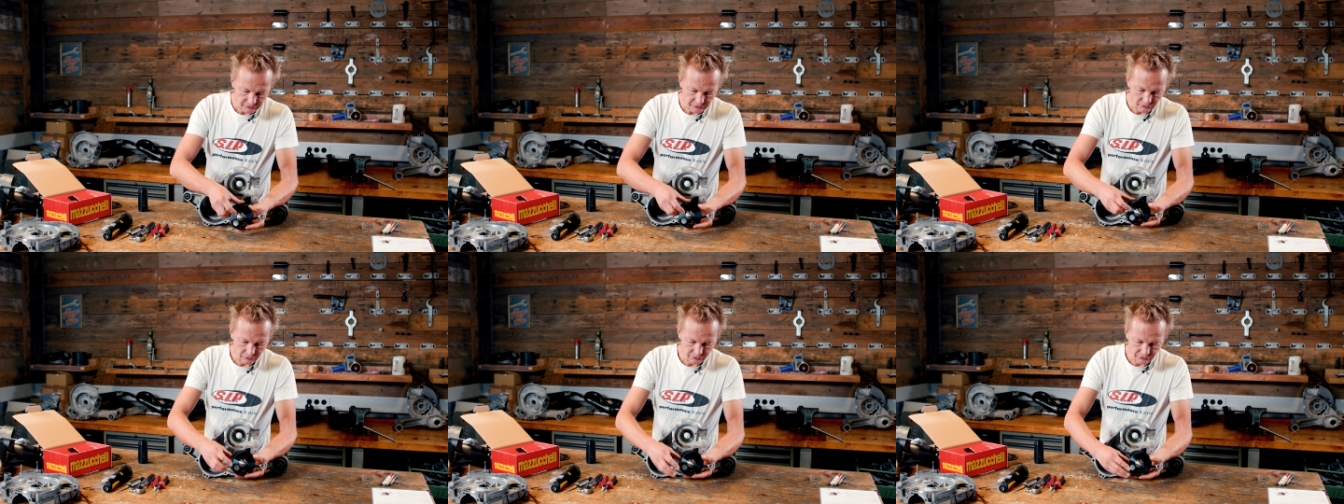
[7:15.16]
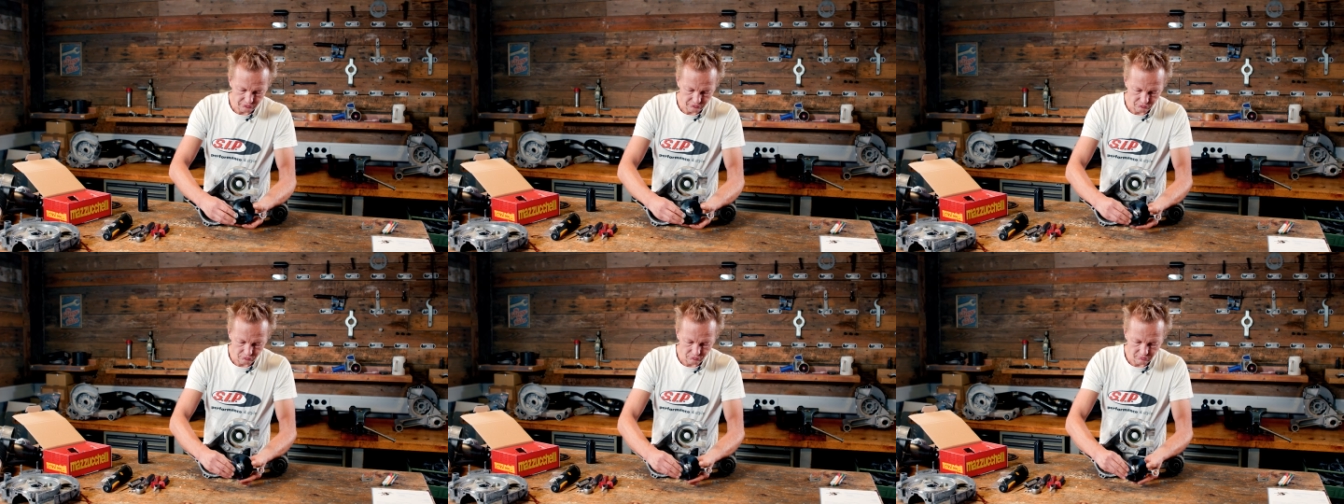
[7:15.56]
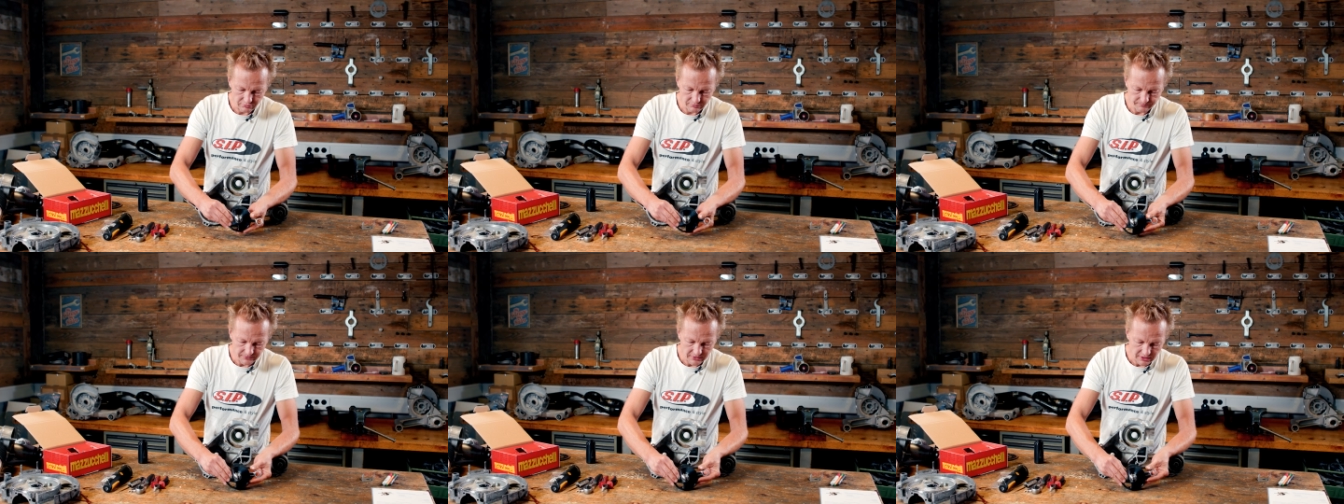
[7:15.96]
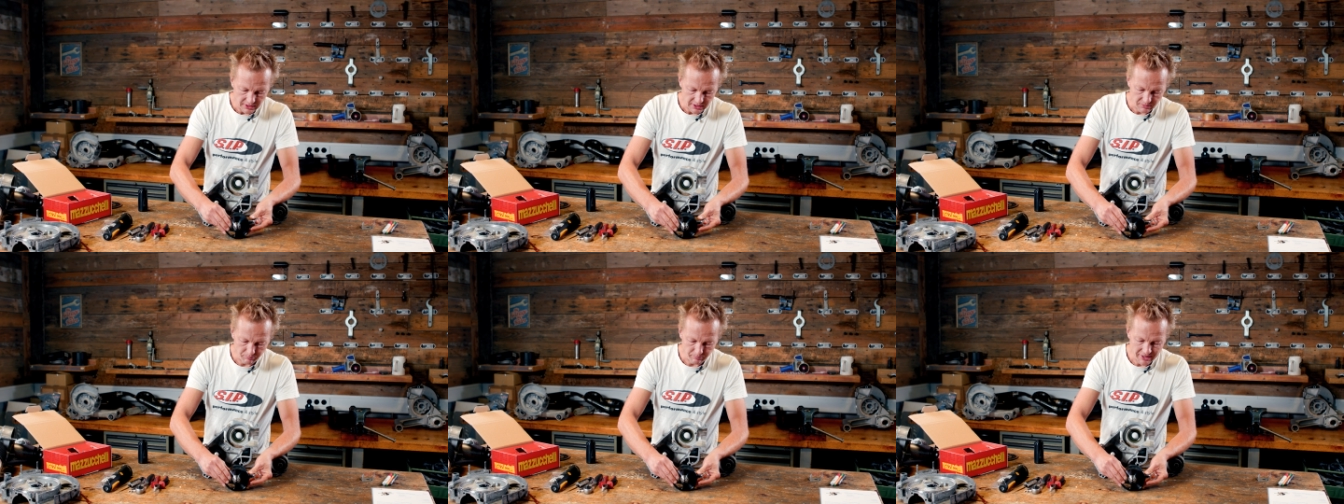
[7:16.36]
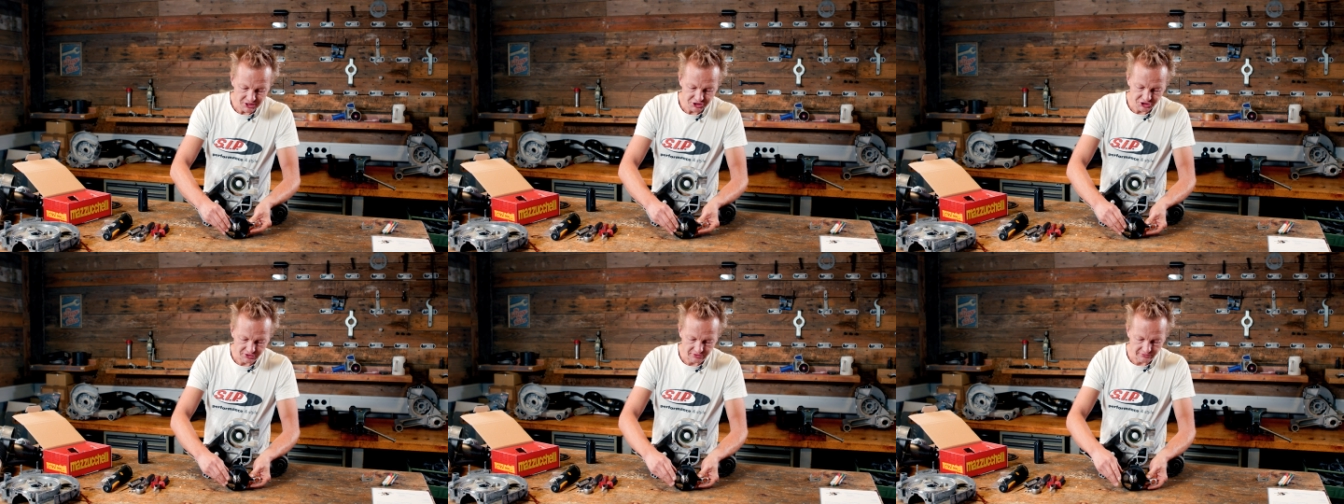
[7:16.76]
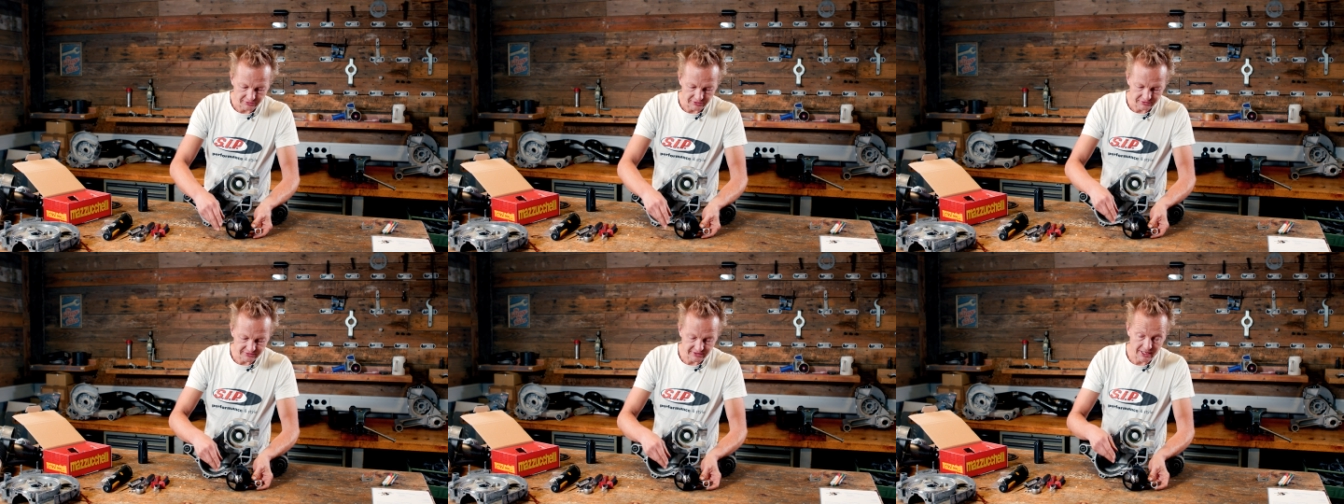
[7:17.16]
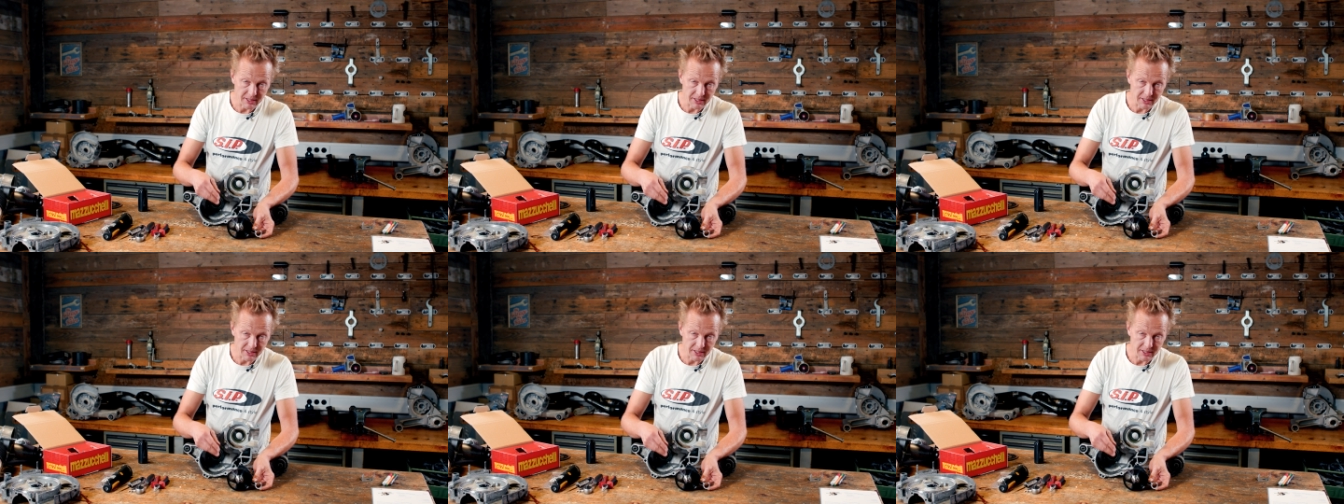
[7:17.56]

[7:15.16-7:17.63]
So to measure the